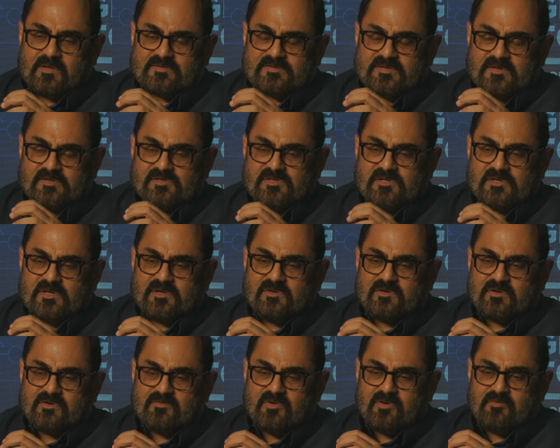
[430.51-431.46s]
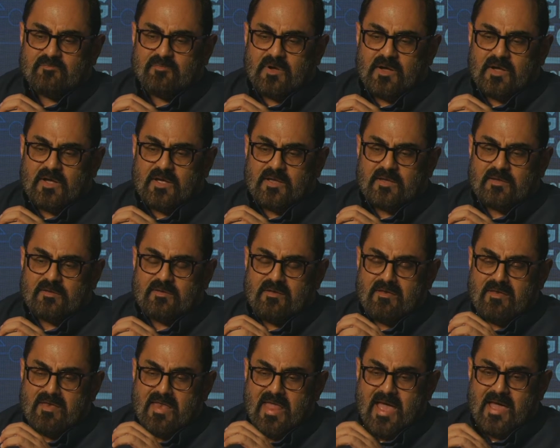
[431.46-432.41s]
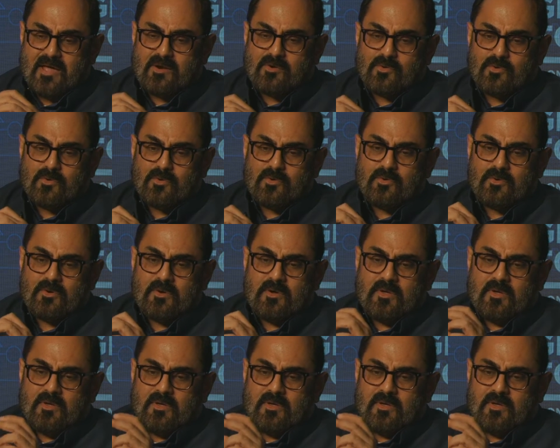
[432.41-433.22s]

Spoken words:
essentially driven by narrow